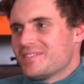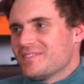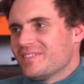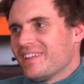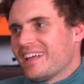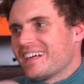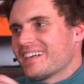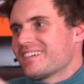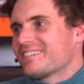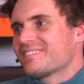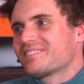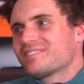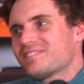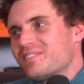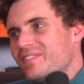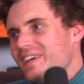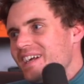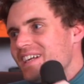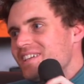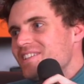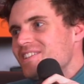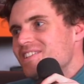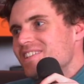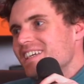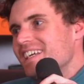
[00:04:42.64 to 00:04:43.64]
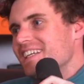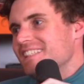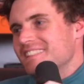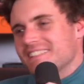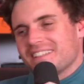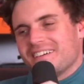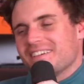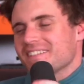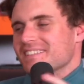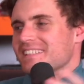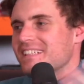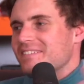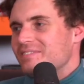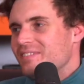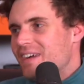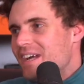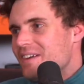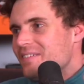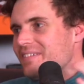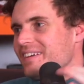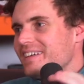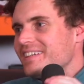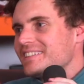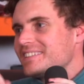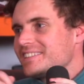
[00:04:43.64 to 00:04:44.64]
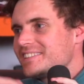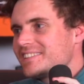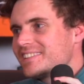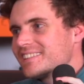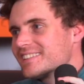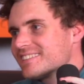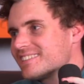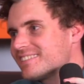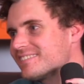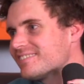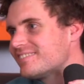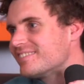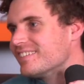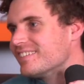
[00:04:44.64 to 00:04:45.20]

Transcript: some like weird shit. So I was like, maybe it's just...